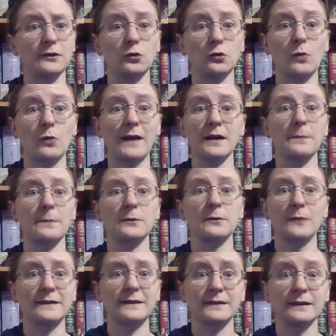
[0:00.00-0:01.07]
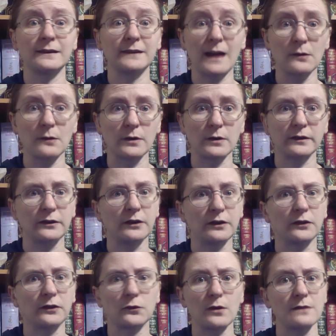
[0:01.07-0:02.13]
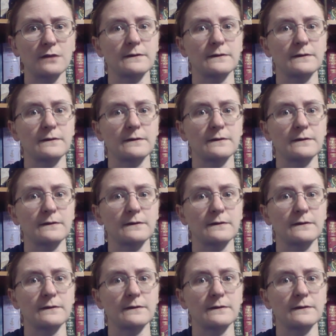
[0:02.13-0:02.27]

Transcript: to wake up the resident tyrant to destroy the